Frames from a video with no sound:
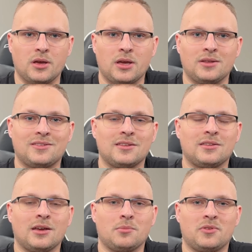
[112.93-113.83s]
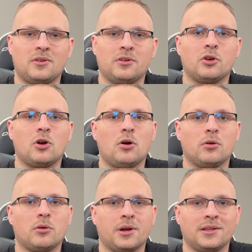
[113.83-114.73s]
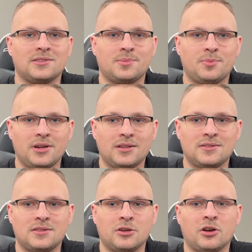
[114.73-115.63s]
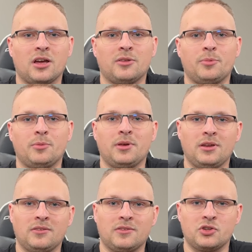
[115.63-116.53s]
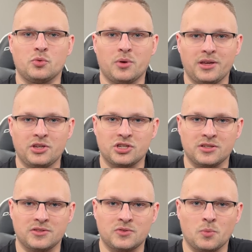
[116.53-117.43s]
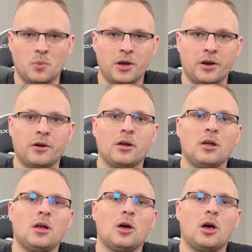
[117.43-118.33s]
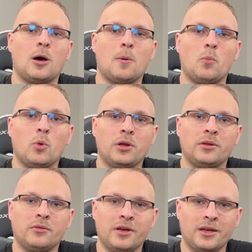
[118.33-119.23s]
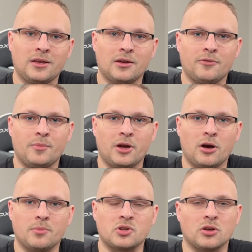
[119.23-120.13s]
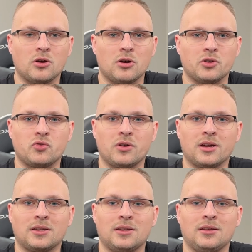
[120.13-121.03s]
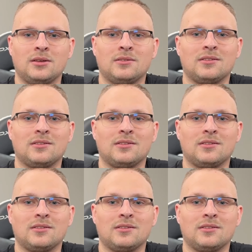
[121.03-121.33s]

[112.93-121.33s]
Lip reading: And since I am selling call credit spreads, there has been many situations where one leg of my option contract is